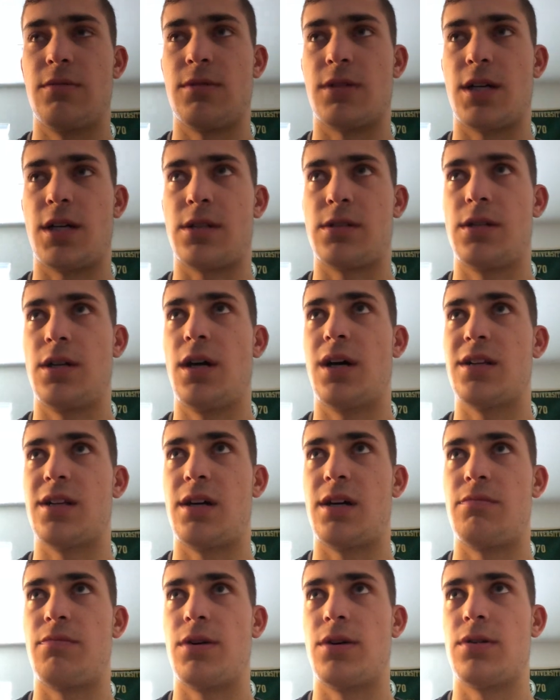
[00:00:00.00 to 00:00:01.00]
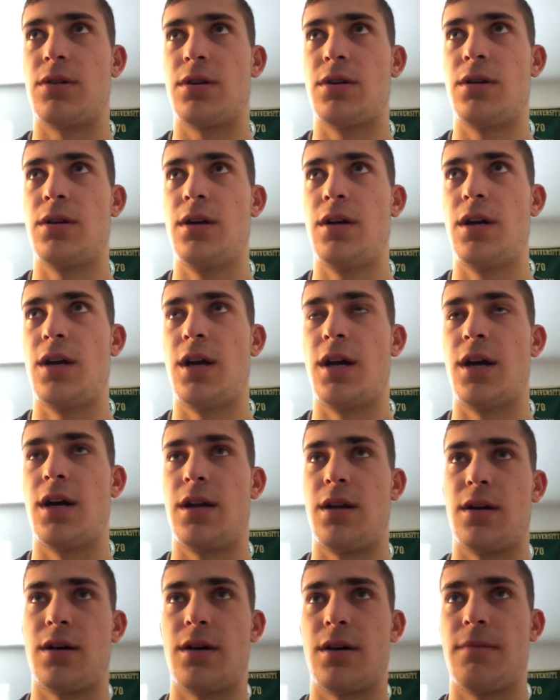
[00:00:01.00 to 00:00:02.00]
was actually online poker,
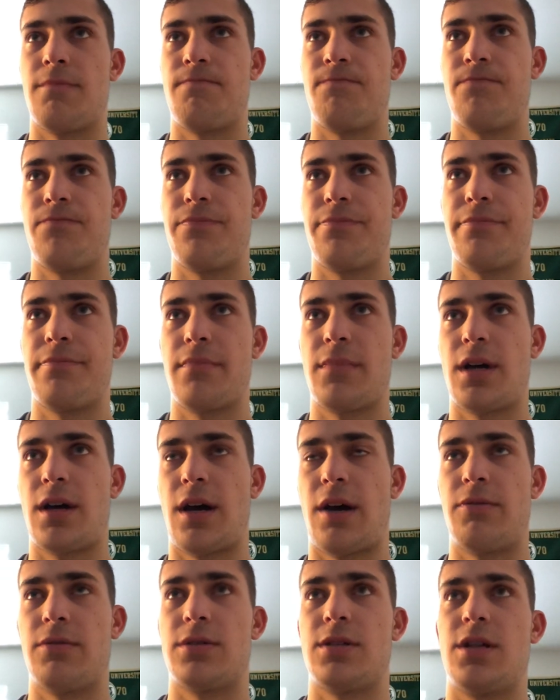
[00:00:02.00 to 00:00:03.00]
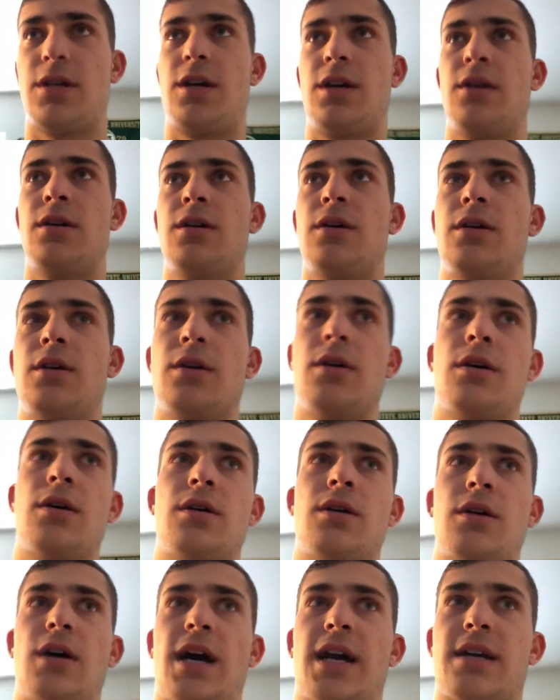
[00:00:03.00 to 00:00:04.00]
and I will say
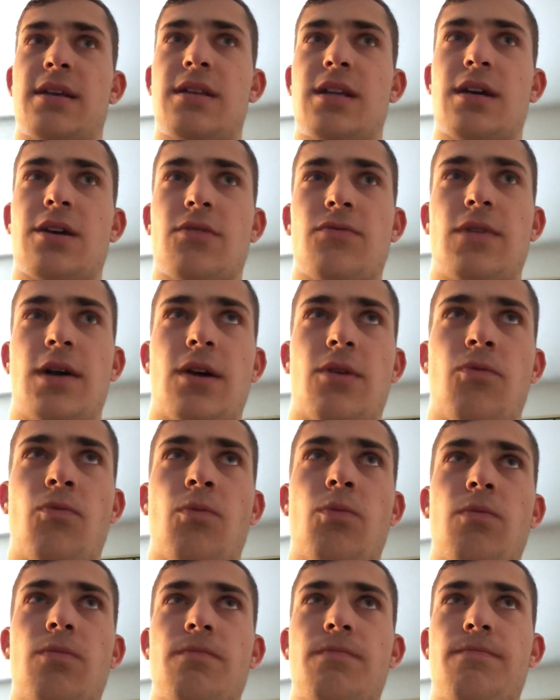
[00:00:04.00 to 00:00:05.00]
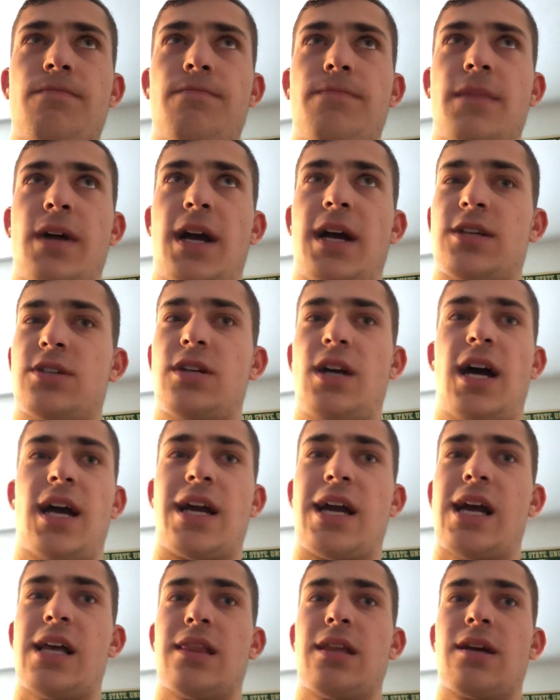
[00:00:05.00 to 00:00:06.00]
I can think of actually I
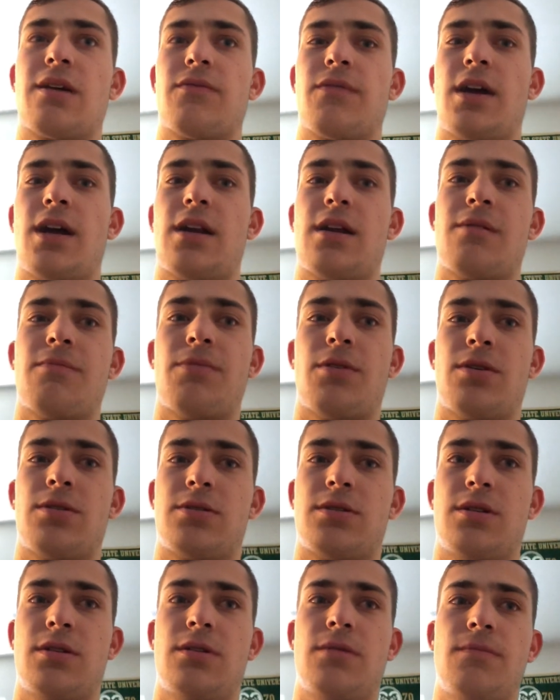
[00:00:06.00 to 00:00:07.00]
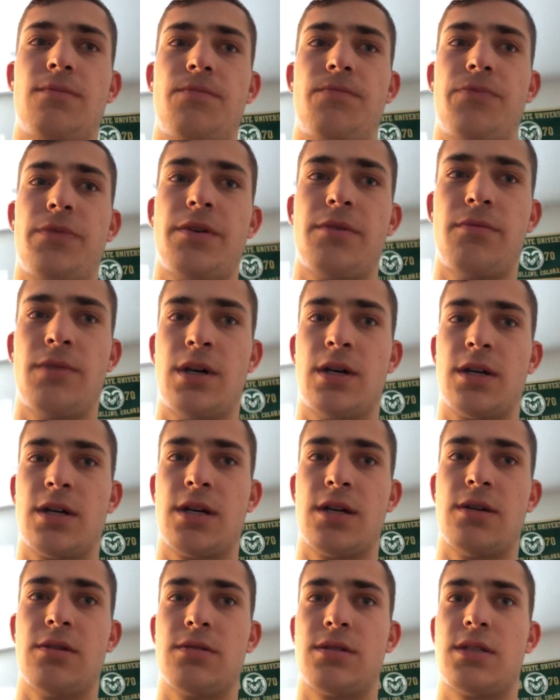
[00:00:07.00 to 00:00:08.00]
can't think of any person really
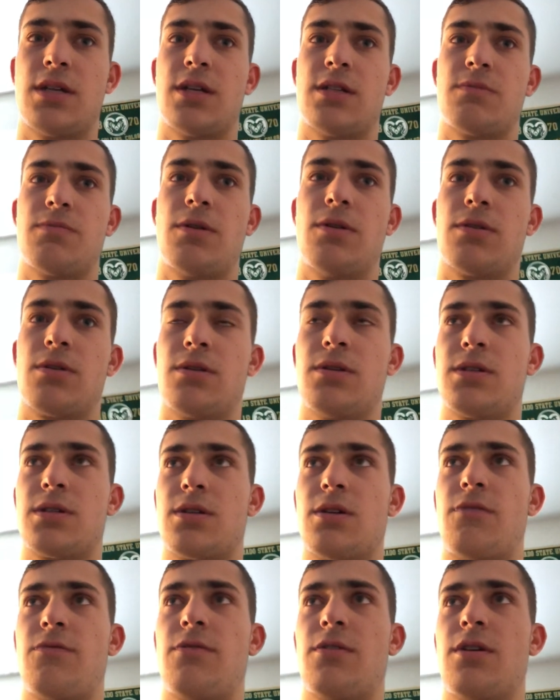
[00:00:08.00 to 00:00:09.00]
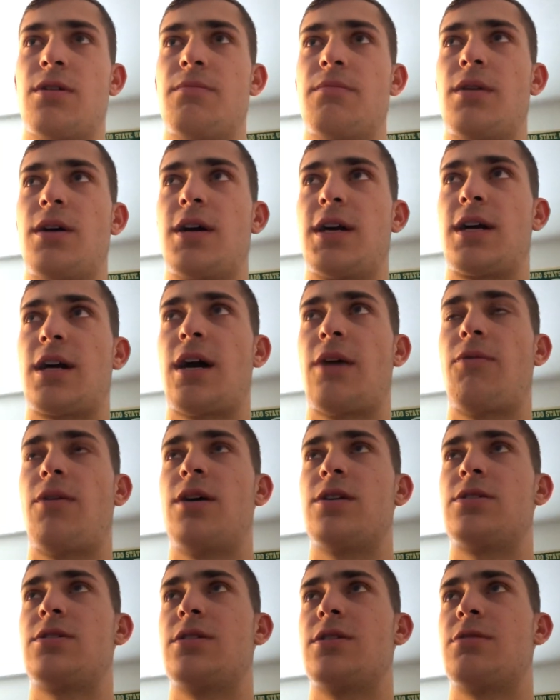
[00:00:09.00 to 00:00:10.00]
who says poker is good for them. Like, I
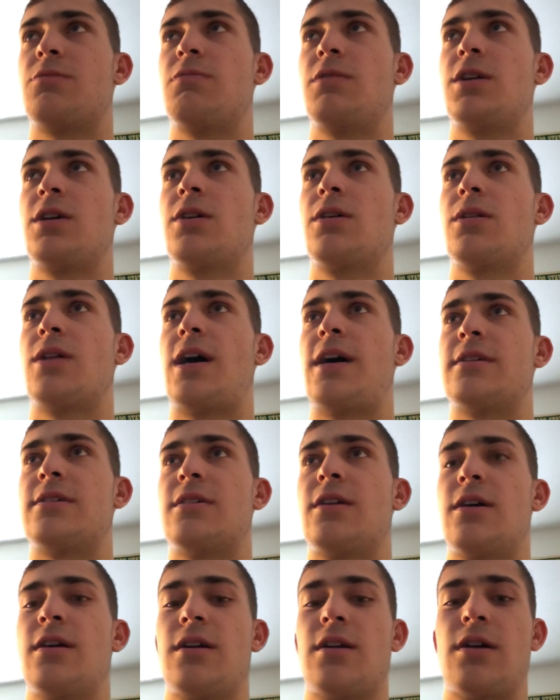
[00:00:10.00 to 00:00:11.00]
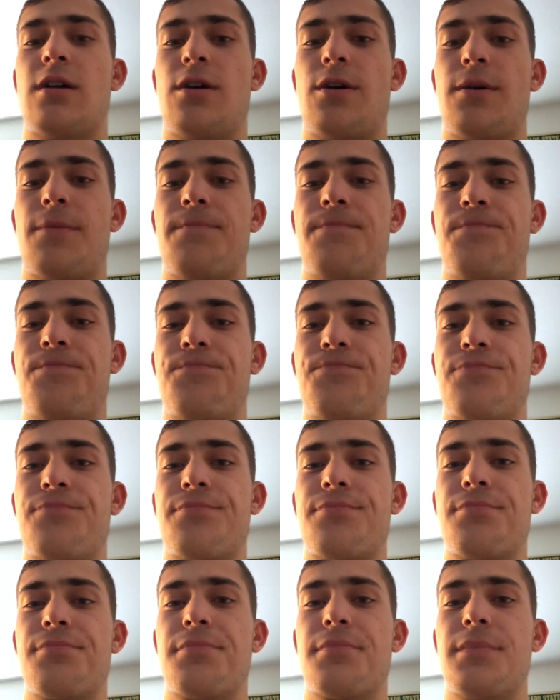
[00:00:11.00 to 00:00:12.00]
watched this video last night.
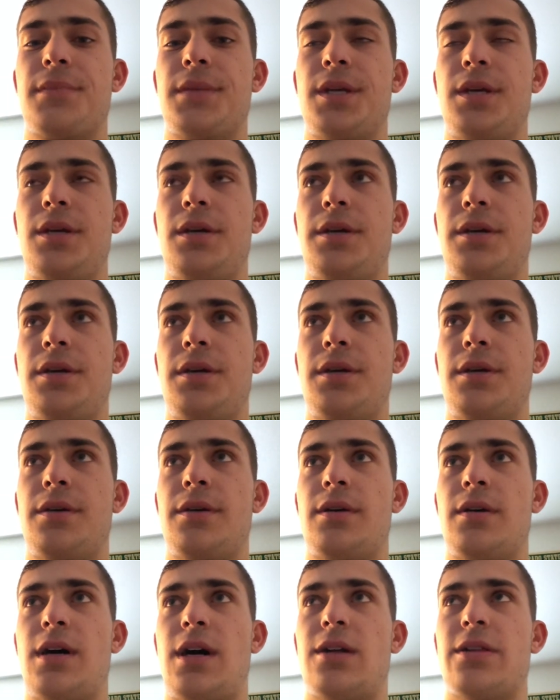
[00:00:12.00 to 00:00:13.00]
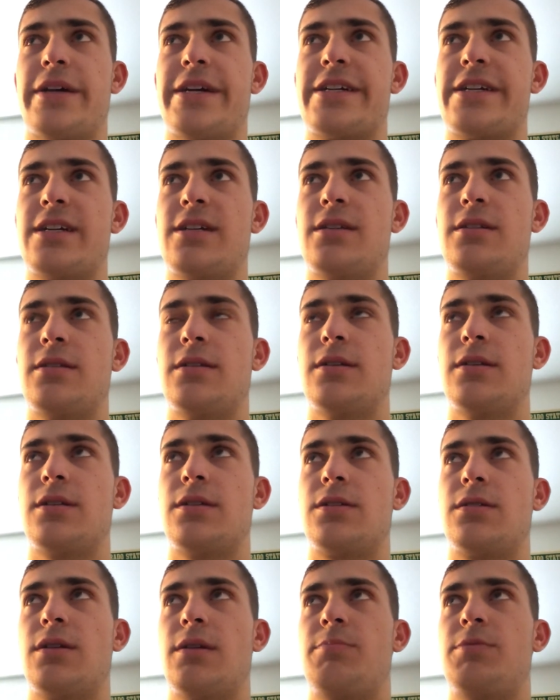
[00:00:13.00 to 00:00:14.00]
I'll link it in the
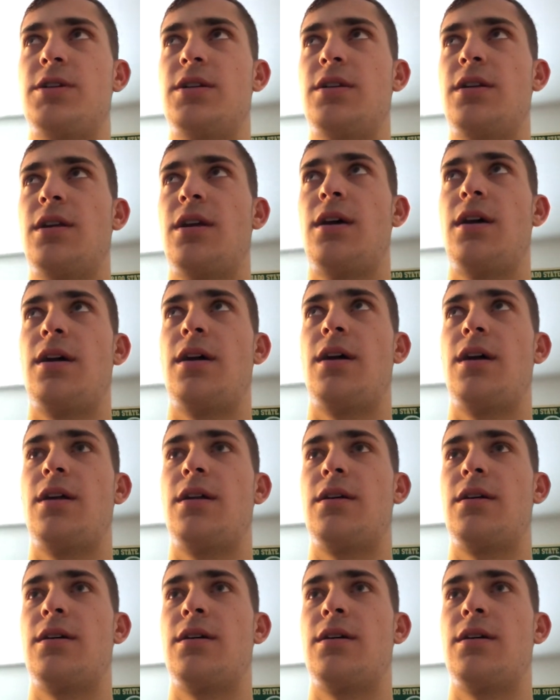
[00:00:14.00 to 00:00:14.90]
description, and